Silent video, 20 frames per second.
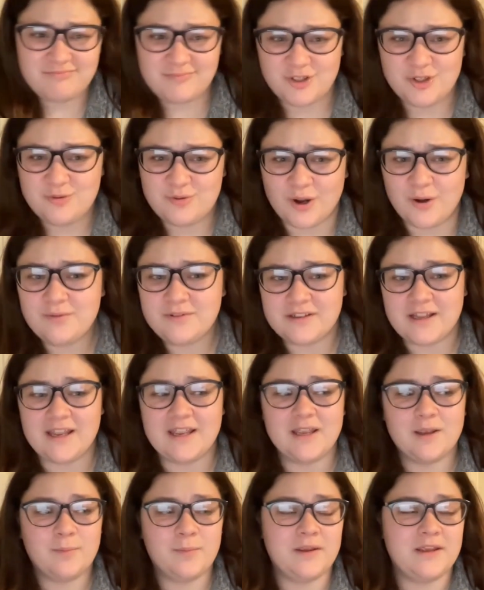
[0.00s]
you don't
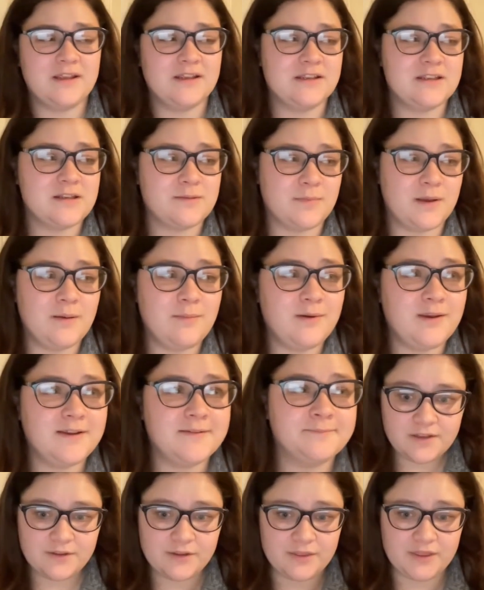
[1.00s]
like because maybe
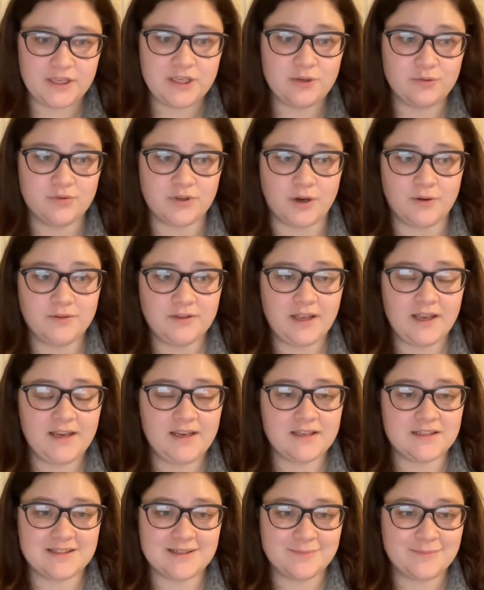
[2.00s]
the thing you don't
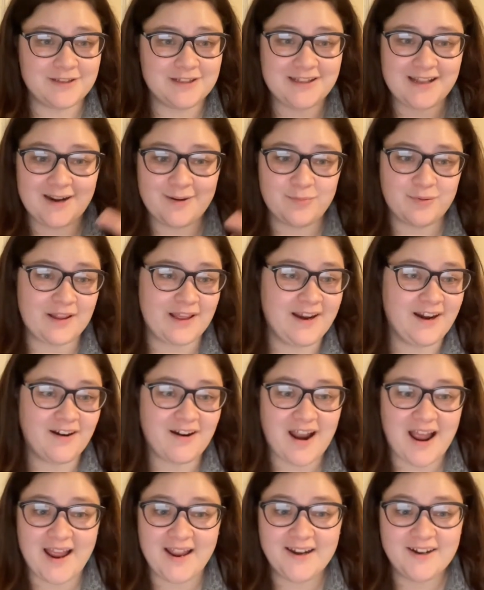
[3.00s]
like is something that a
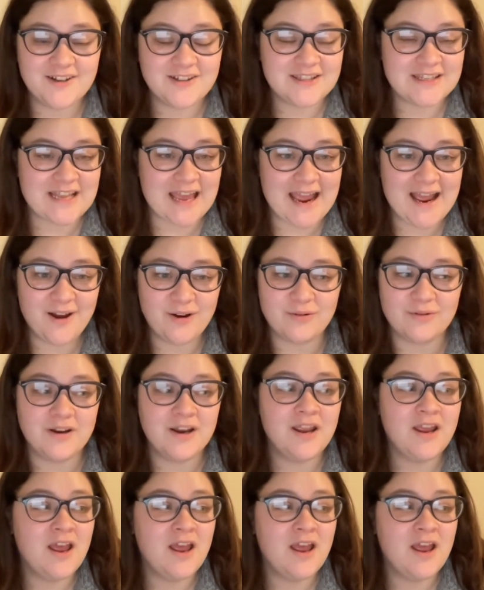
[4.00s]
player irons out.